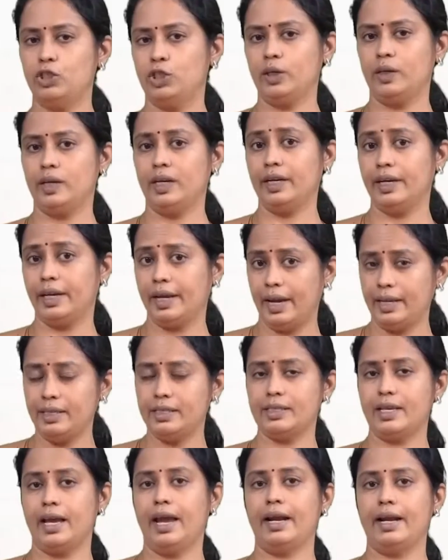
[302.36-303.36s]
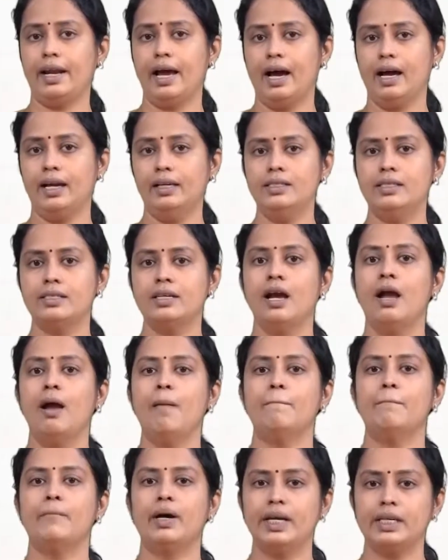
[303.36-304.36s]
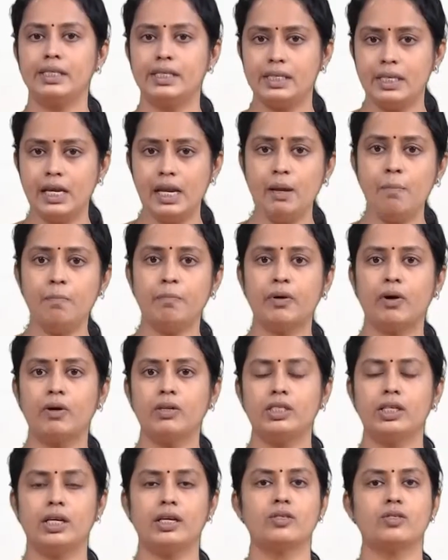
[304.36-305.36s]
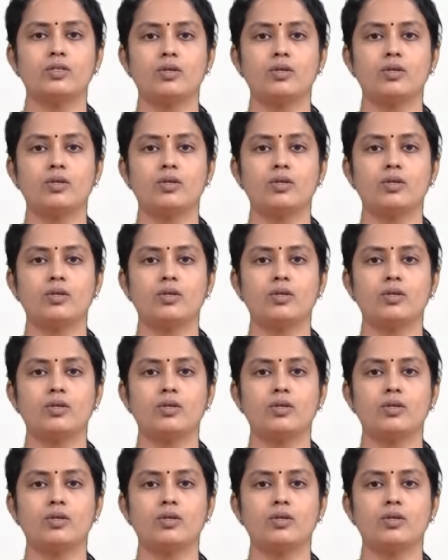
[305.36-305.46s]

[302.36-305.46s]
children gets enhanced by team projects